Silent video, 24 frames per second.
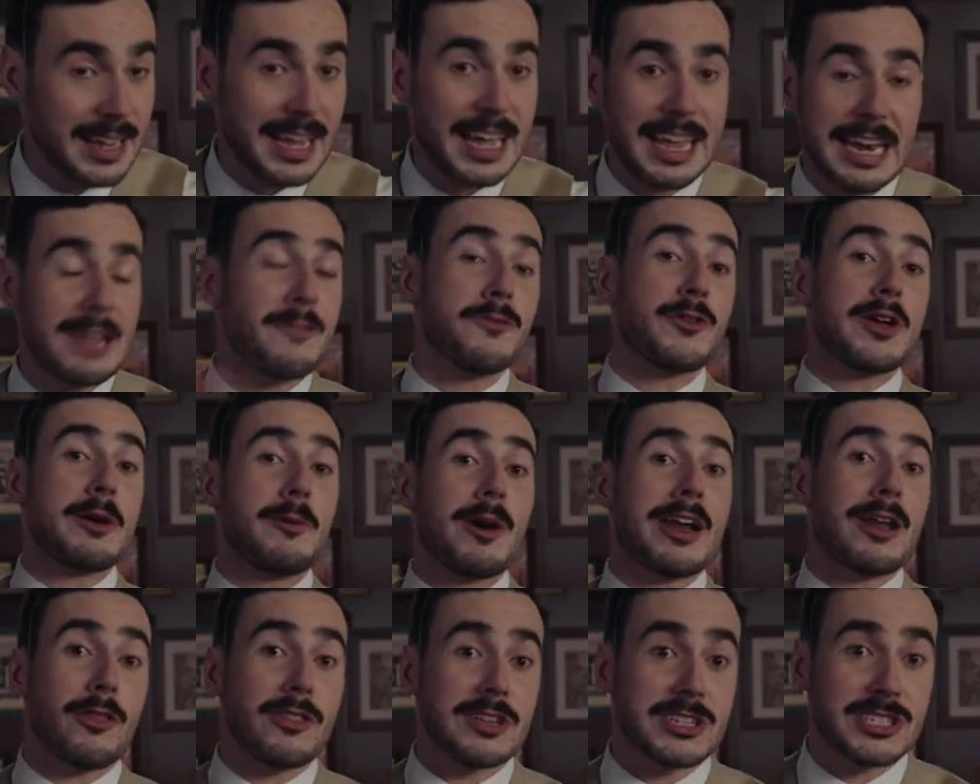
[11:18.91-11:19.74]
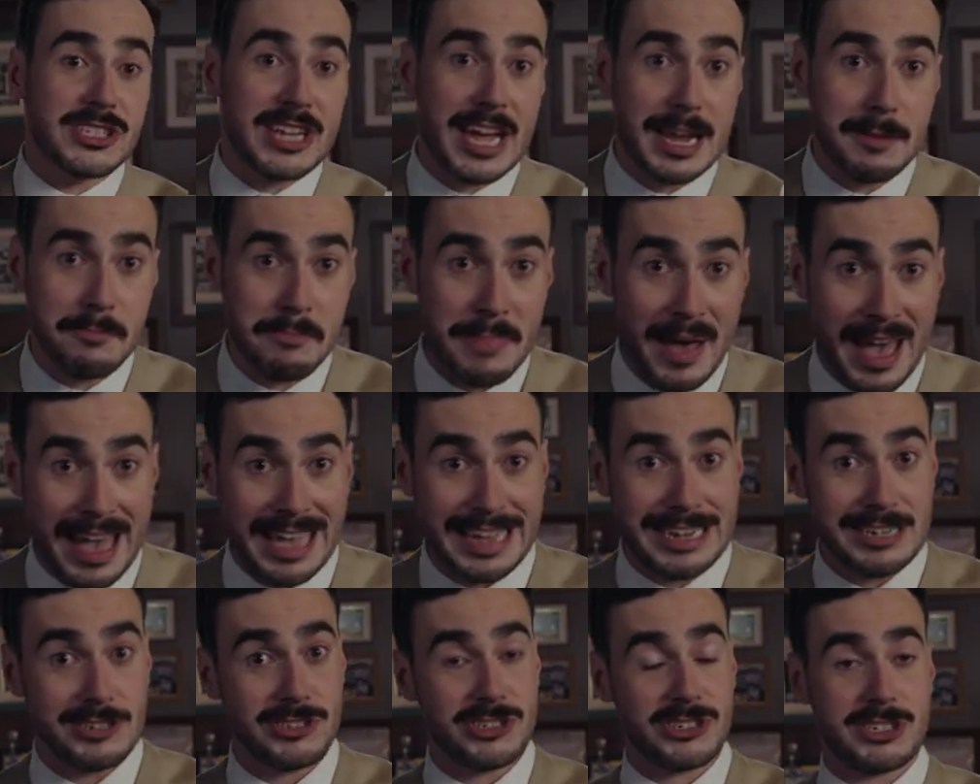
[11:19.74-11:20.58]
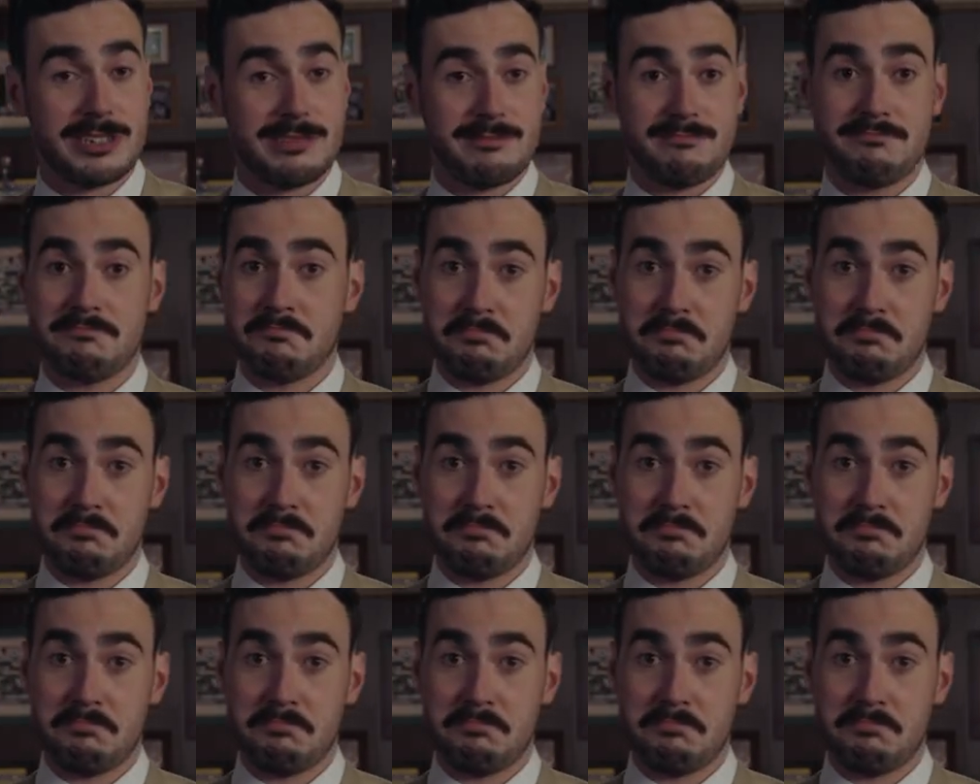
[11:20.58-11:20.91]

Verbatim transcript: get everyone on the same page.